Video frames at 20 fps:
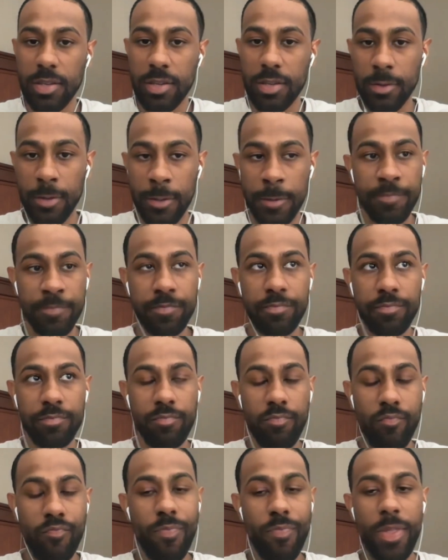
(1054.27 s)
it
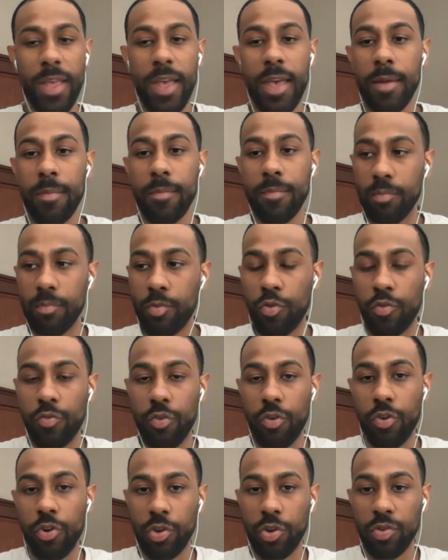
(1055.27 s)
and move
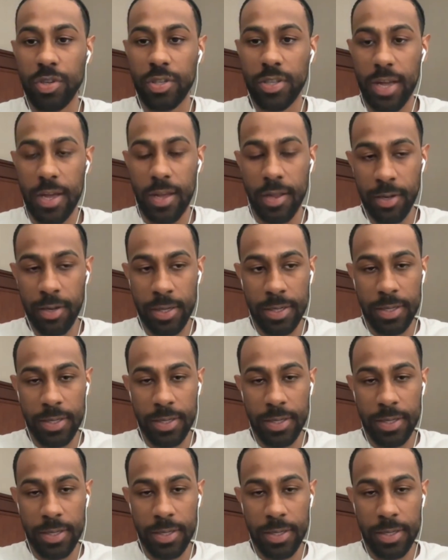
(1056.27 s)
forward using that